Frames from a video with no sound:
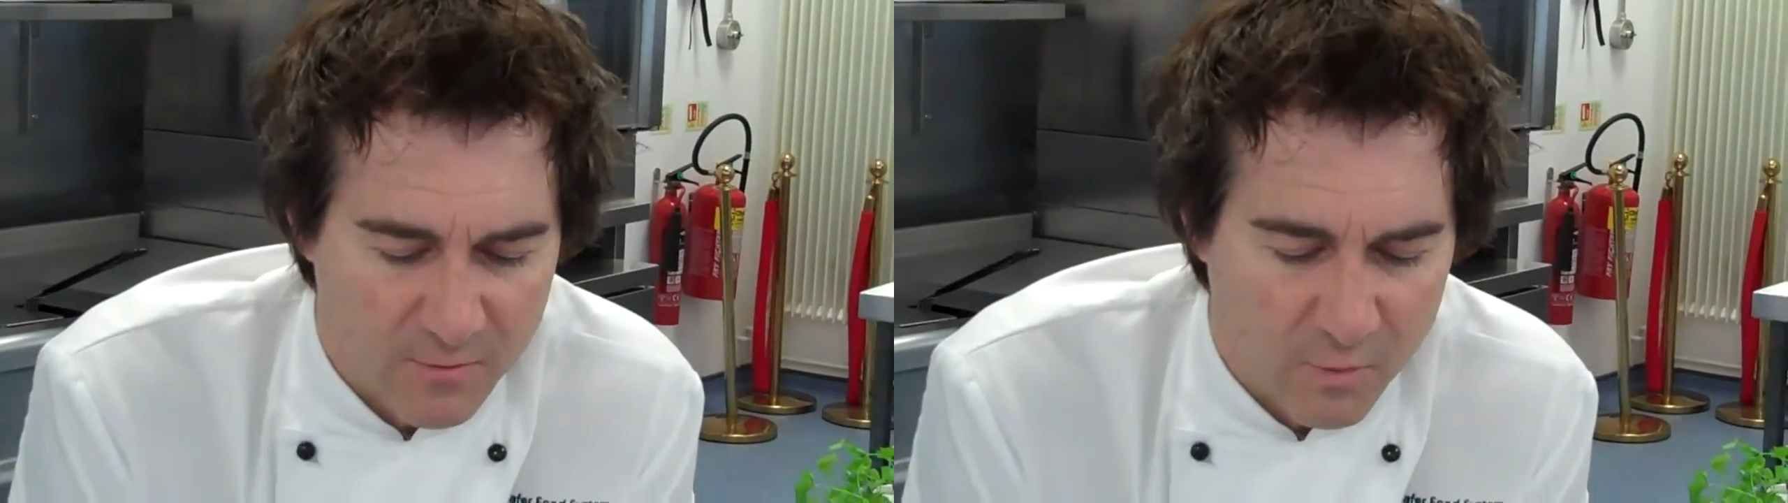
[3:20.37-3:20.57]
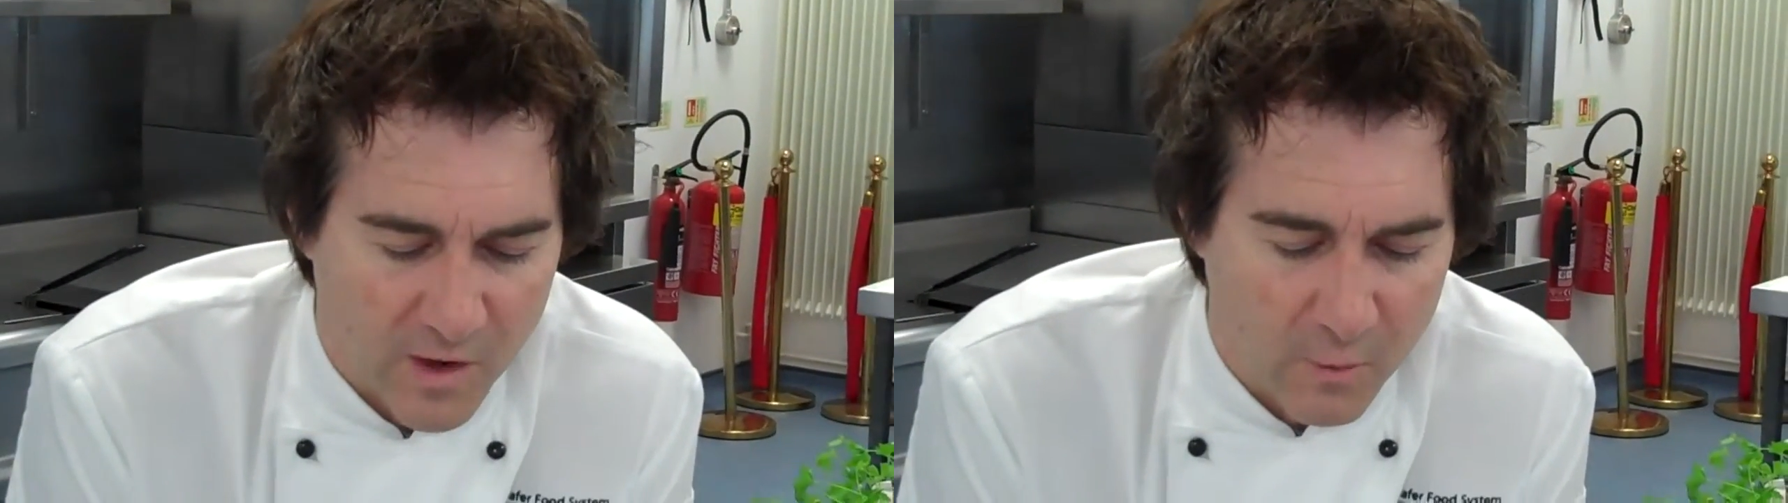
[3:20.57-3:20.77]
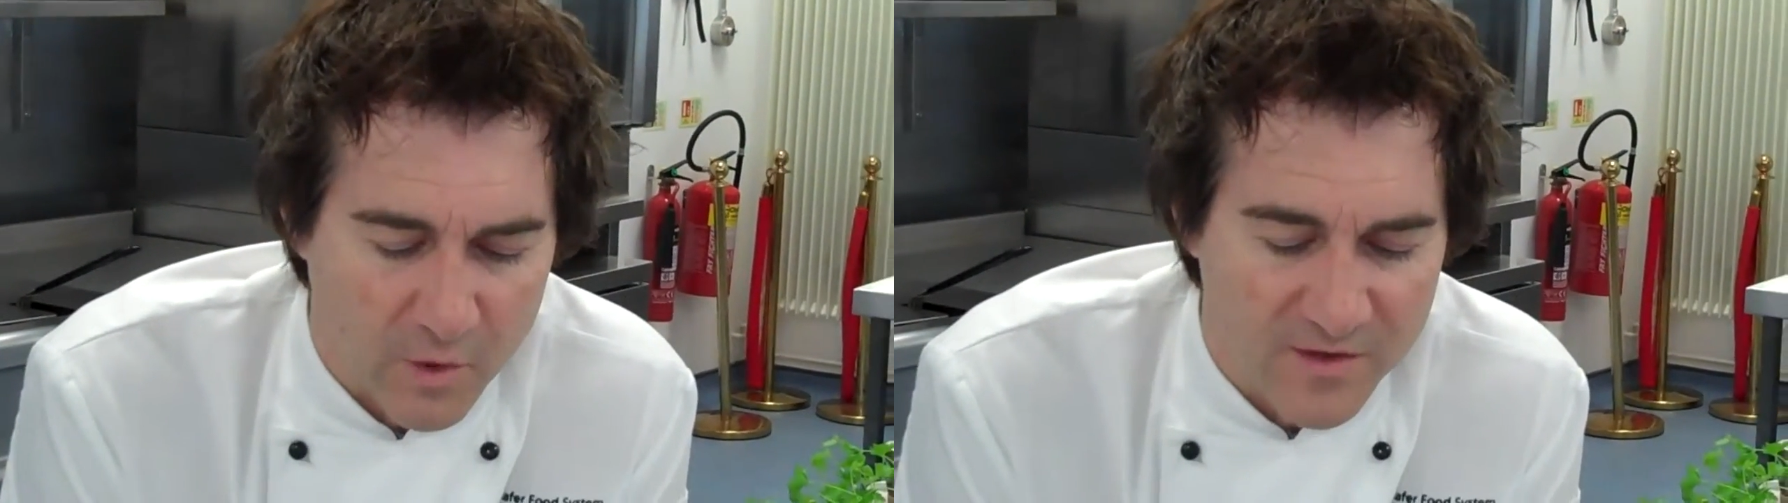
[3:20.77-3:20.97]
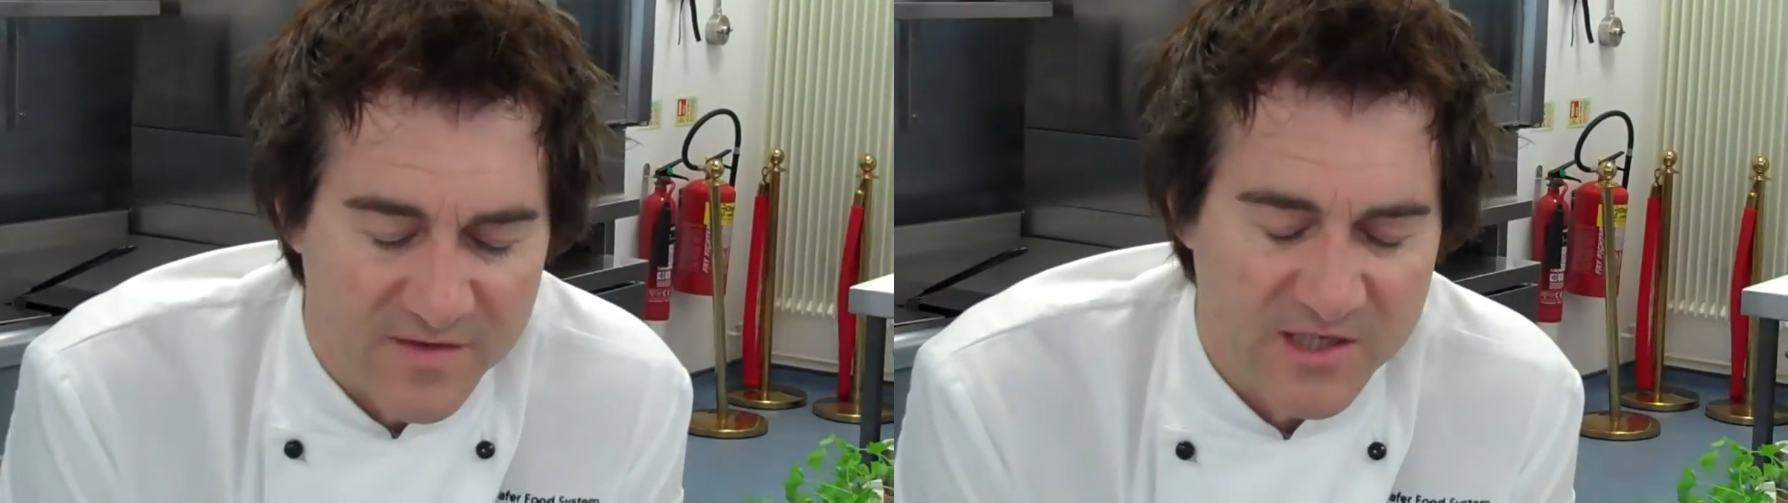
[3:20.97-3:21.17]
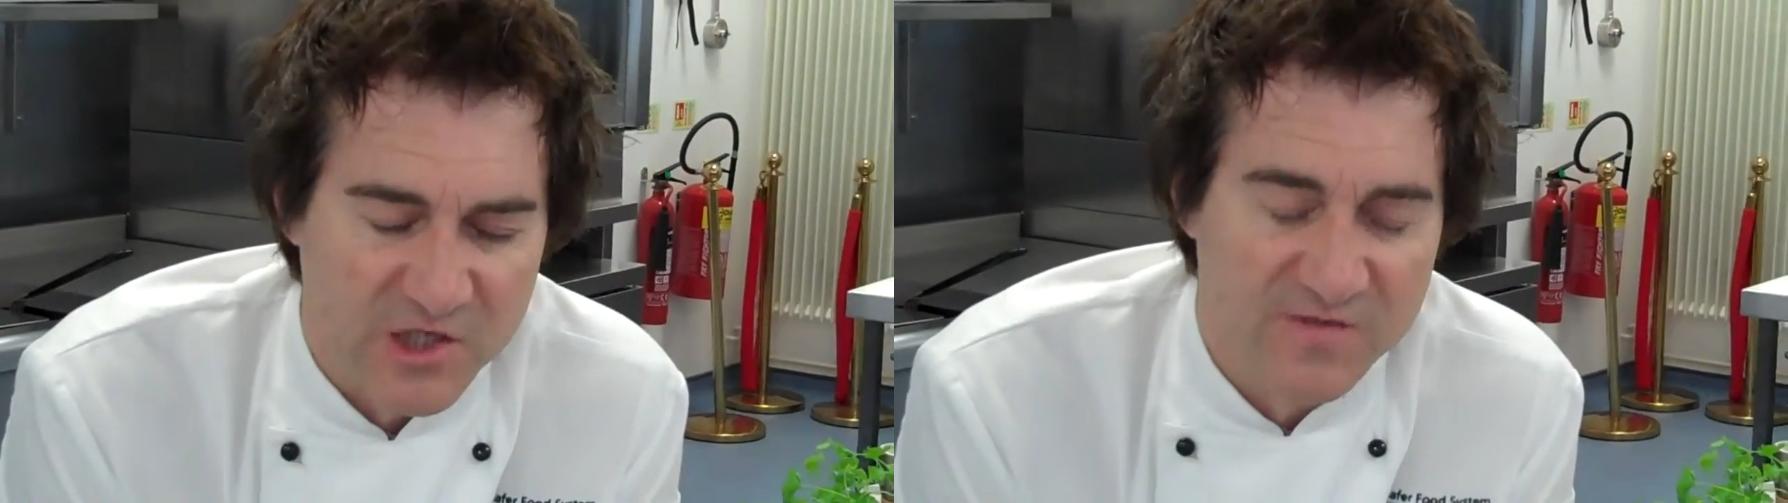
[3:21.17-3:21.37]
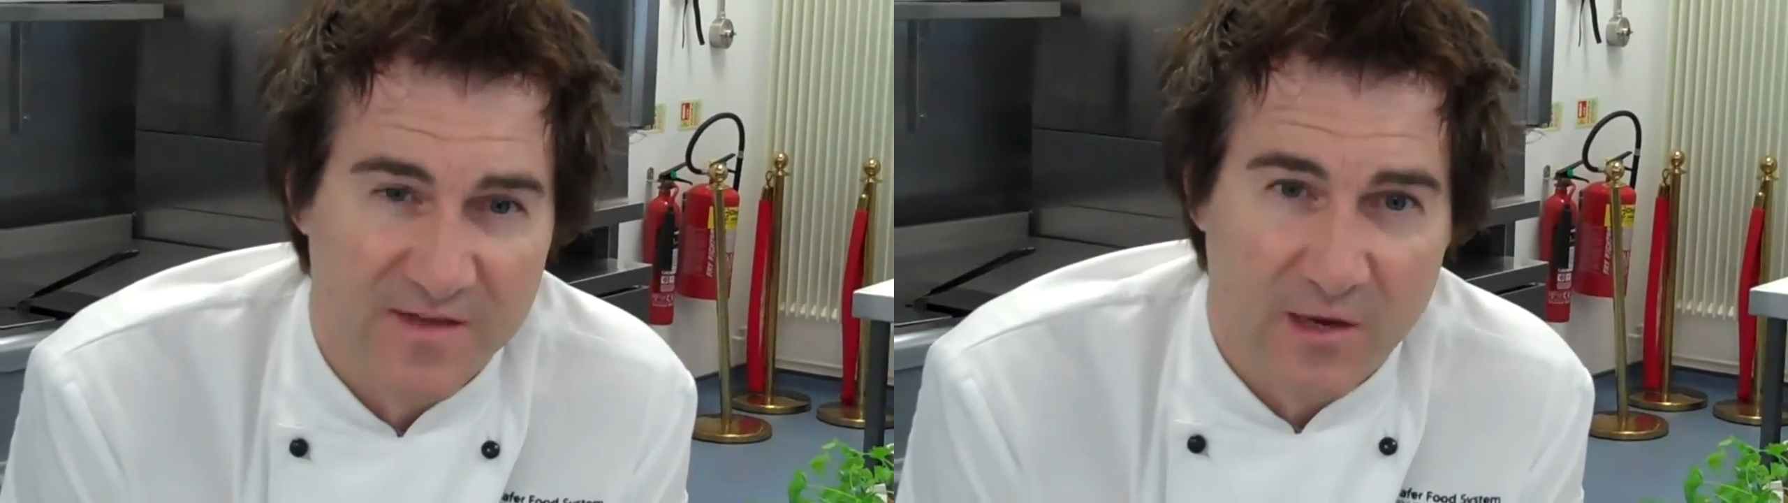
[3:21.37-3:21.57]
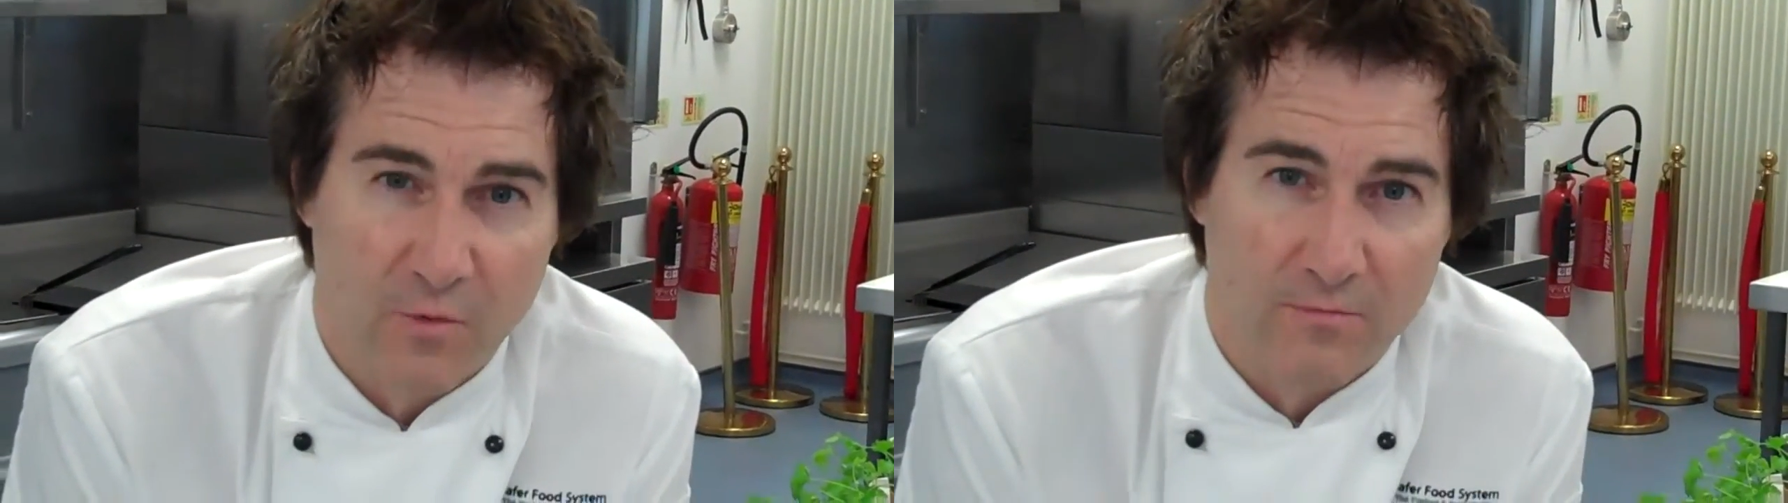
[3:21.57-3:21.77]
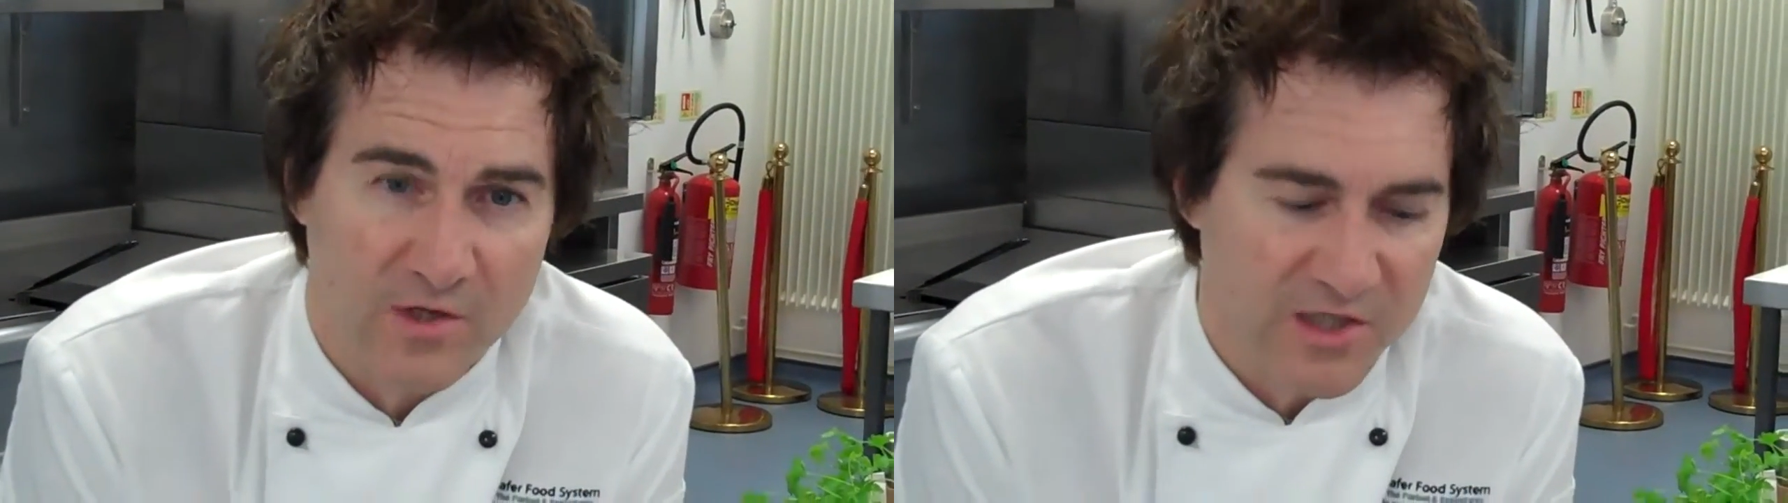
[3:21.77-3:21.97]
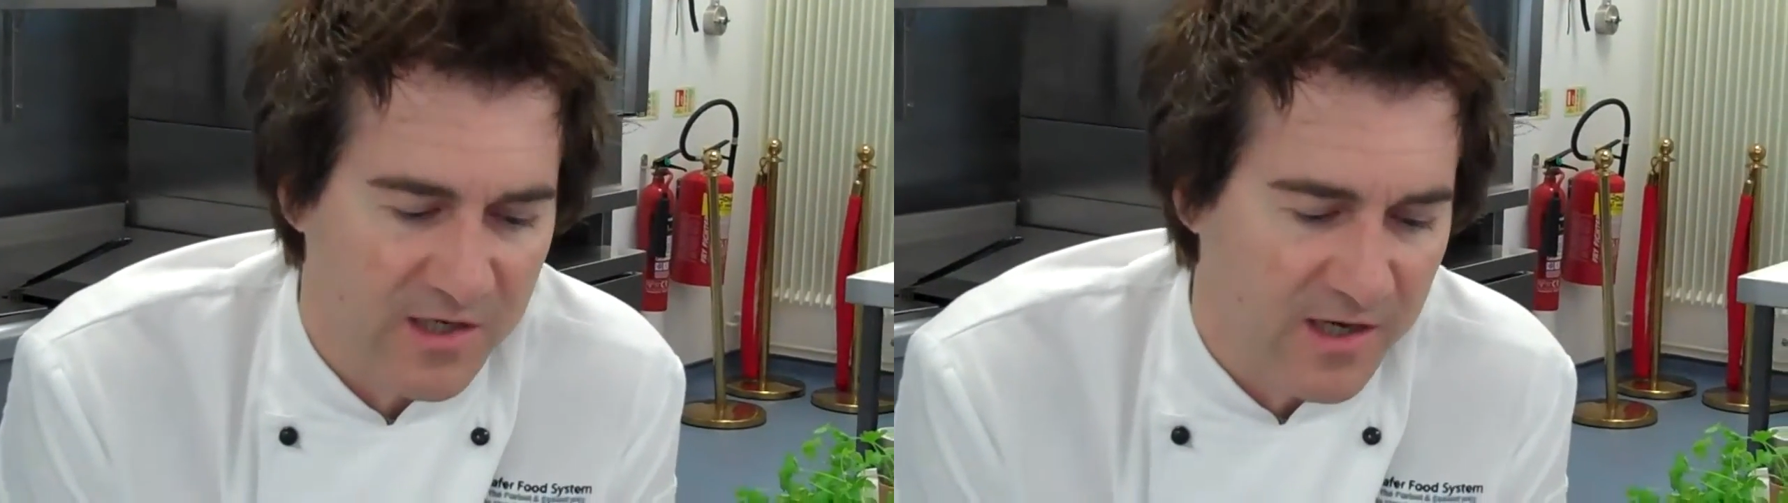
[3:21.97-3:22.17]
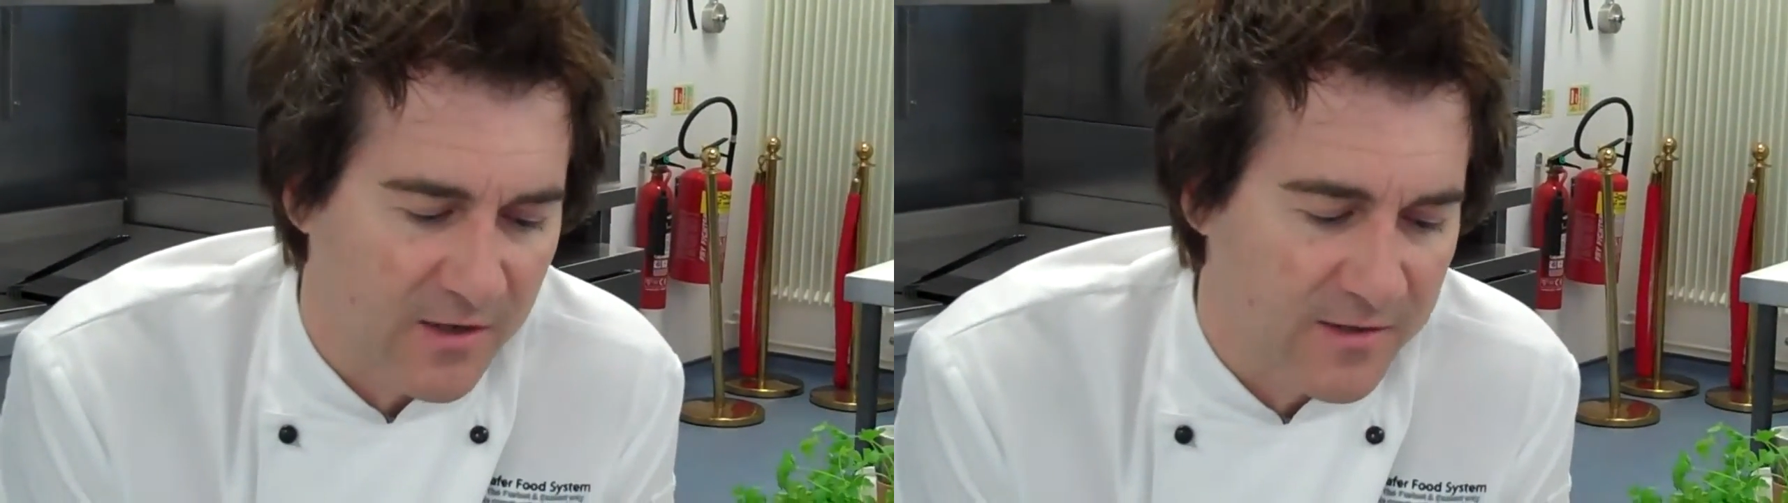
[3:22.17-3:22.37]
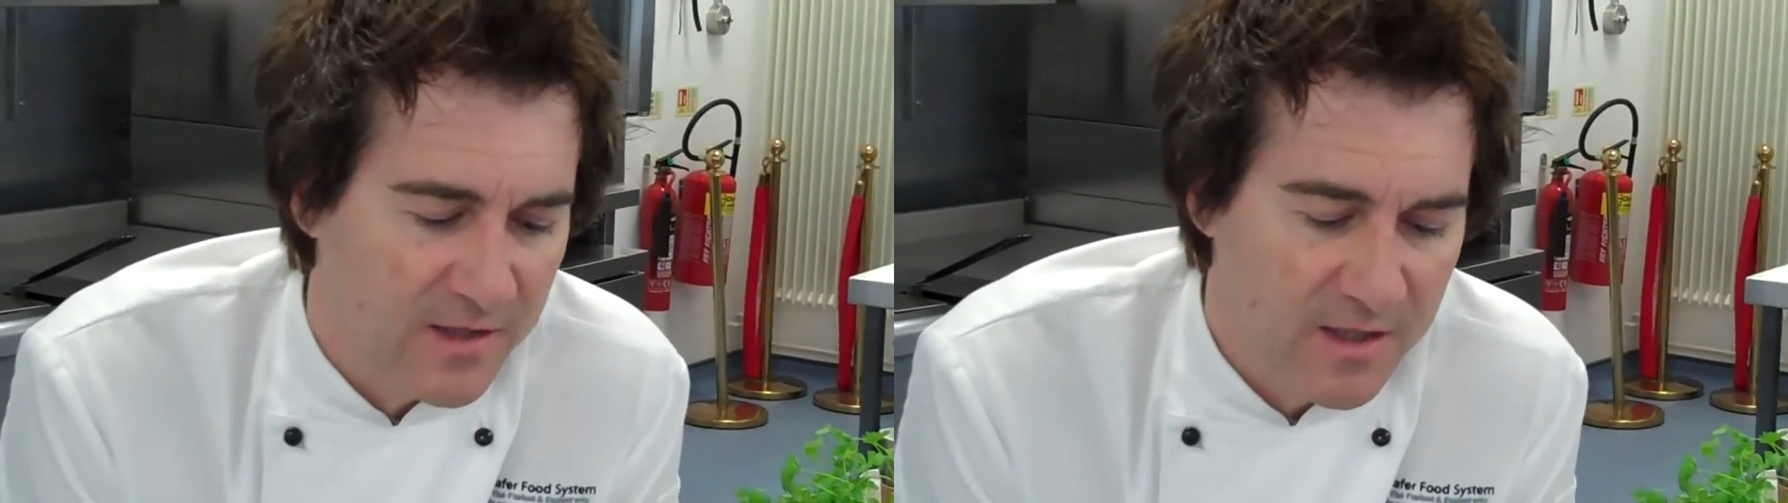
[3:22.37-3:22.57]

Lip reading: Well worth it just for that one module alone.